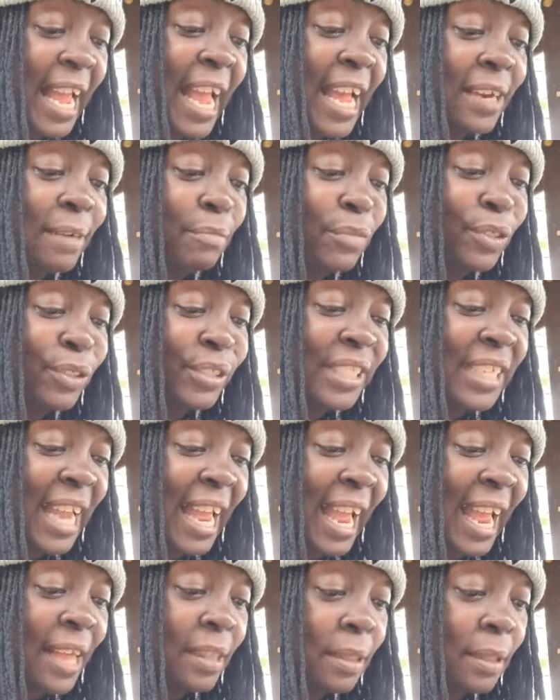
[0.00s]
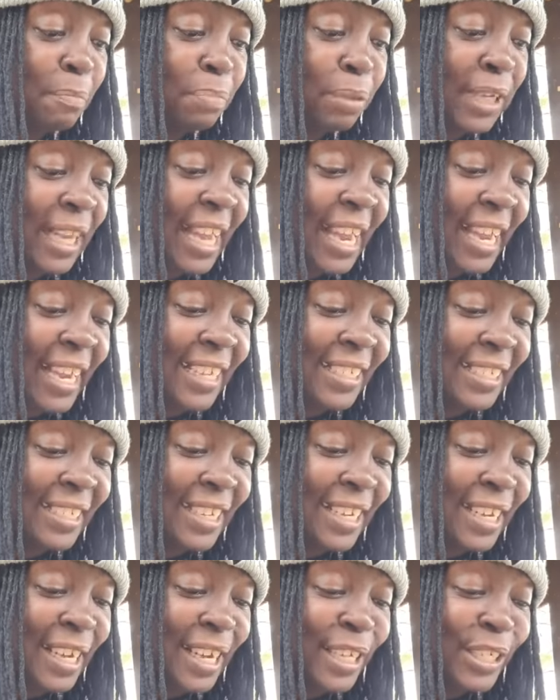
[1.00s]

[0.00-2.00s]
animals and the plants,